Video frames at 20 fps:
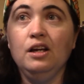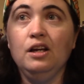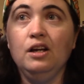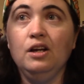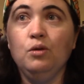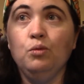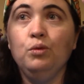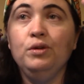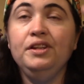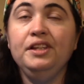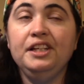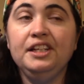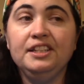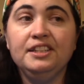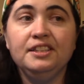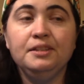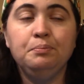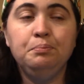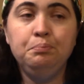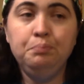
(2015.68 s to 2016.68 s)
when
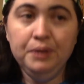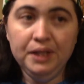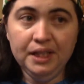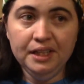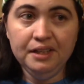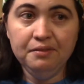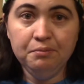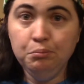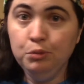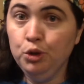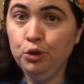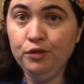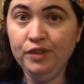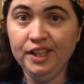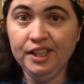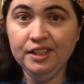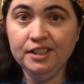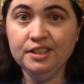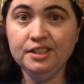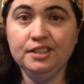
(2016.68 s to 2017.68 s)
these big
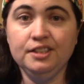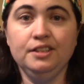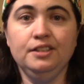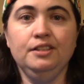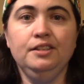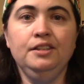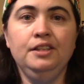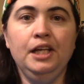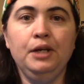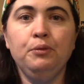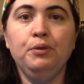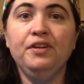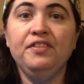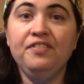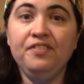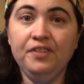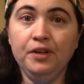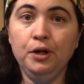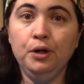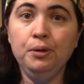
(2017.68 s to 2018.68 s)
movies they would
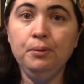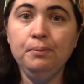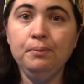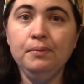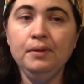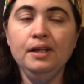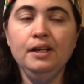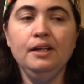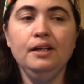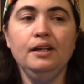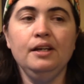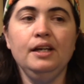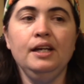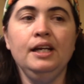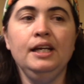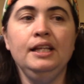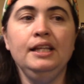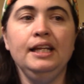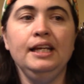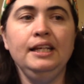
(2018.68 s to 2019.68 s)
film
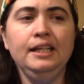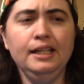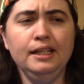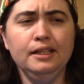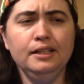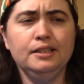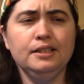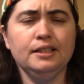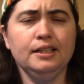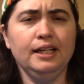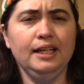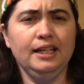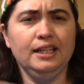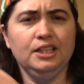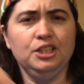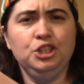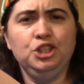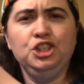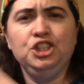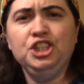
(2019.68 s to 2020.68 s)
and they needed to
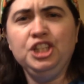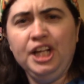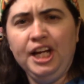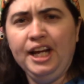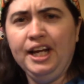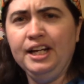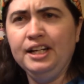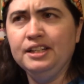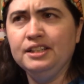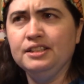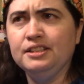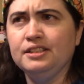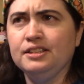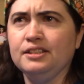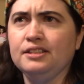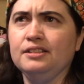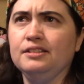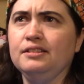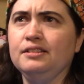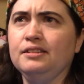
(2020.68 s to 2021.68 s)
like
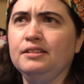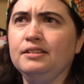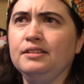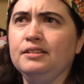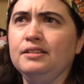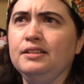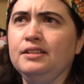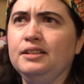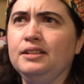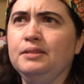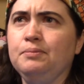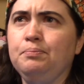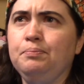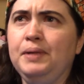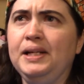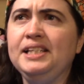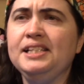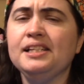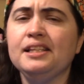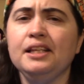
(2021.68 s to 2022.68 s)
change
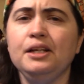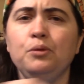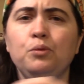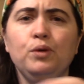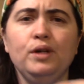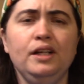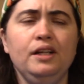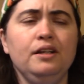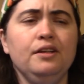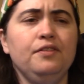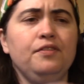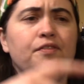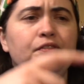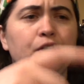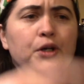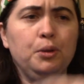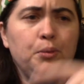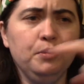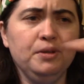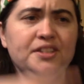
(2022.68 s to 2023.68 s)
basically when the
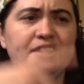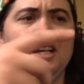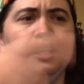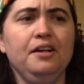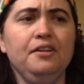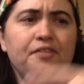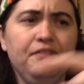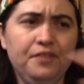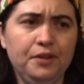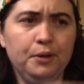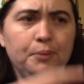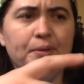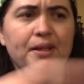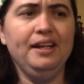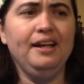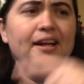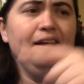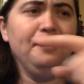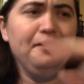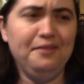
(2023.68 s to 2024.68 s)
film was out of film
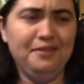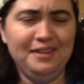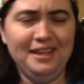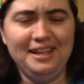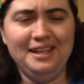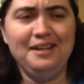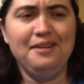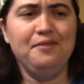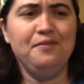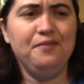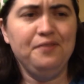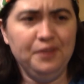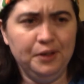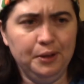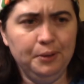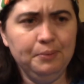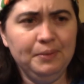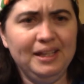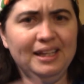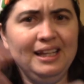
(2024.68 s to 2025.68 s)
that they had
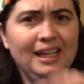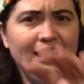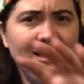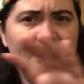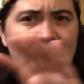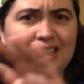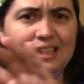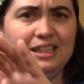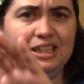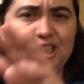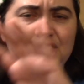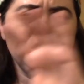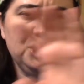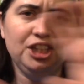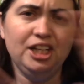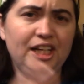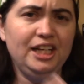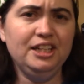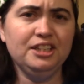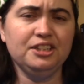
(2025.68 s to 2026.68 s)
filmed and they needed to
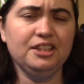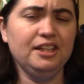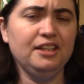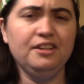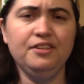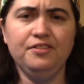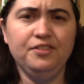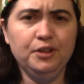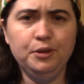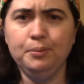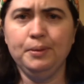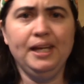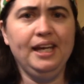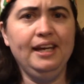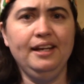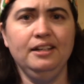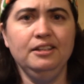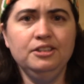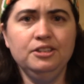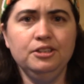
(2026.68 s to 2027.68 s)
change like the film
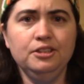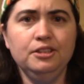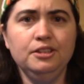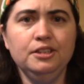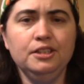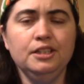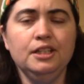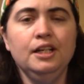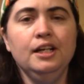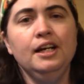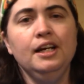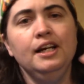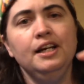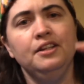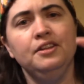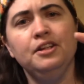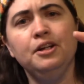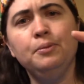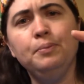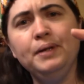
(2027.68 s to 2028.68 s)
canisters
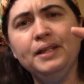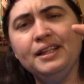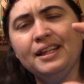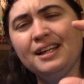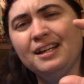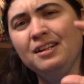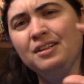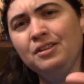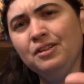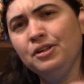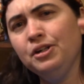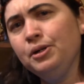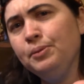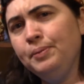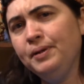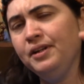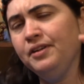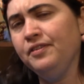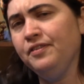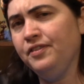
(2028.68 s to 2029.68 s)
there'd be like a little
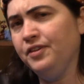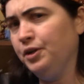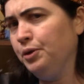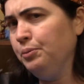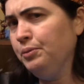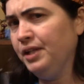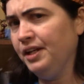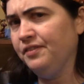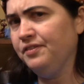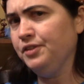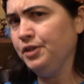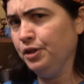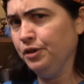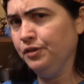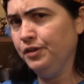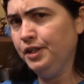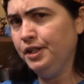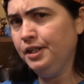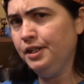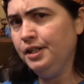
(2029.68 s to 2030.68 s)
bit of film left
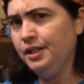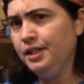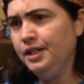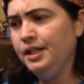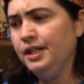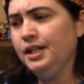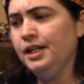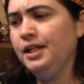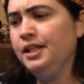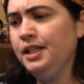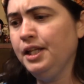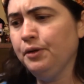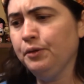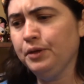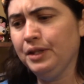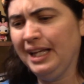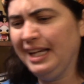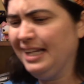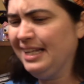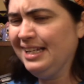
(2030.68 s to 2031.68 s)
over and they
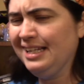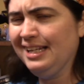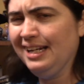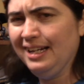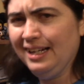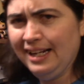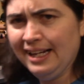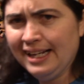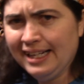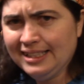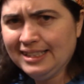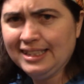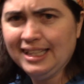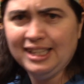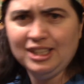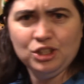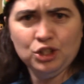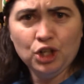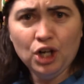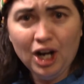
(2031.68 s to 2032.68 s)
would like I guess,
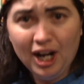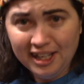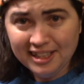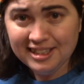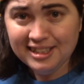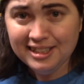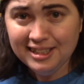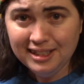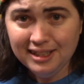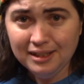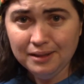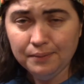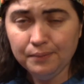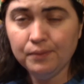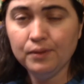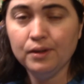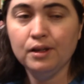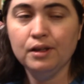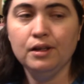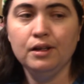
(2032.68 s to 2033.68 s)
like toss it.
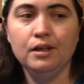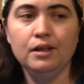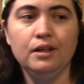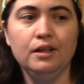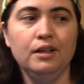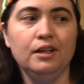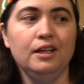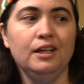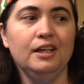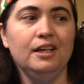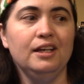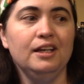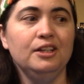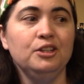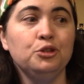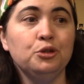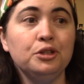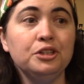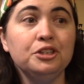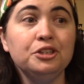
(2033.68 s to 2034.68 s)

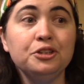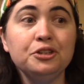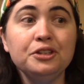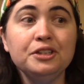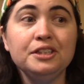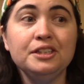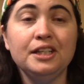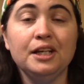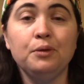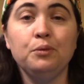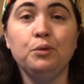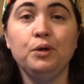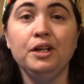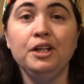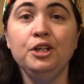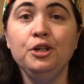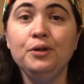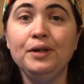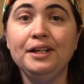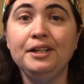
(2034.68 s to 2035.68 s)
George Lucas said what
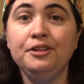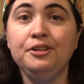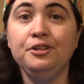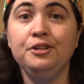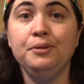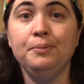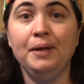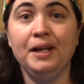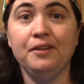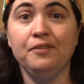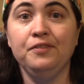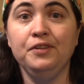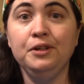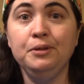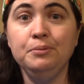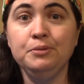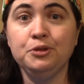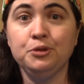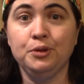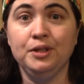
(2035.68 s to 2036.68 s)
you had to do to make
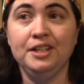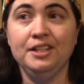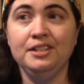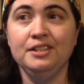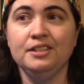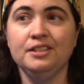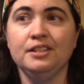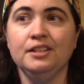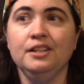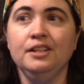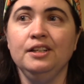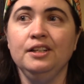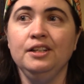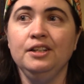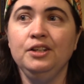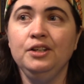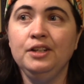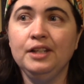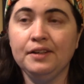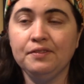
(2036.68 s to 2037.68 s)
films was
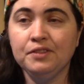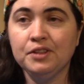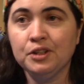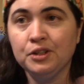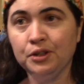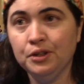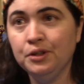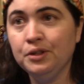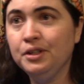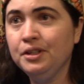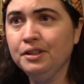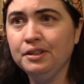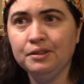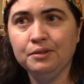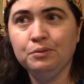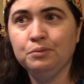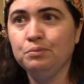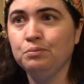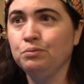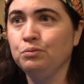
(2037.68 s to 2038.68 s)
you'd have to go
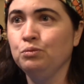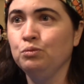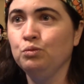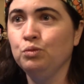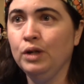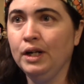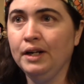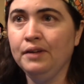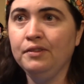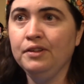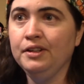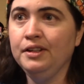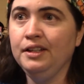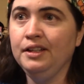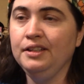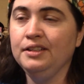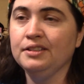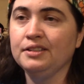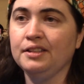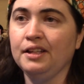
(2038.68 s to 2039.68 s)
to wherever
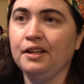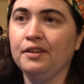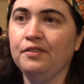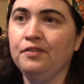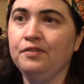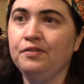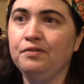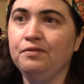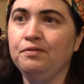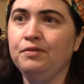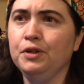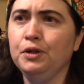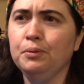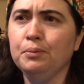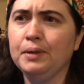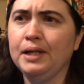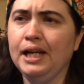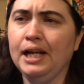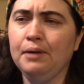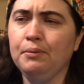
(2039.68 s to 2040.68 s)
these like
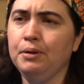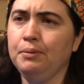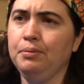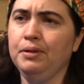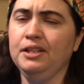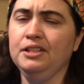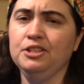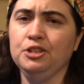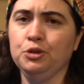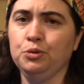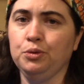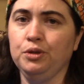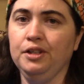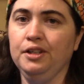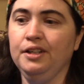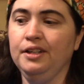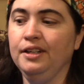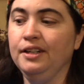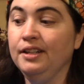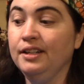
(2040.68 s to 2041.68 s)
film camera places
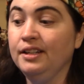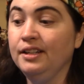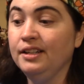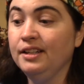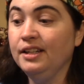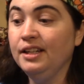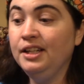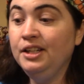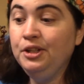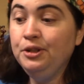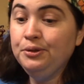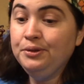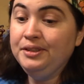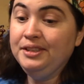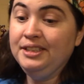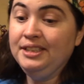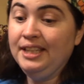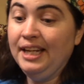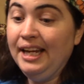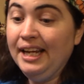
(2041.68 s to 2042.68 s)
were and
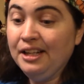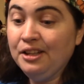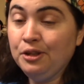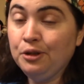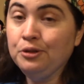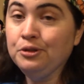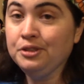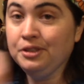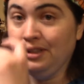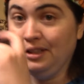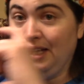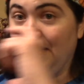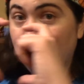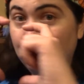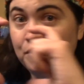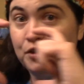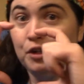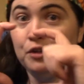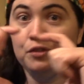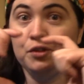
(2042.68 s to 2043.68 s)
you'd take those
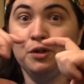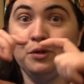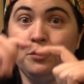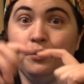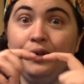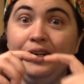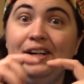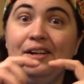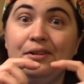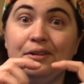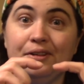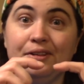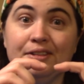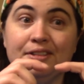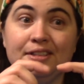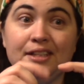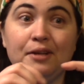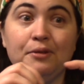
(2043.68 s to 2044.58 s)
leftover reels that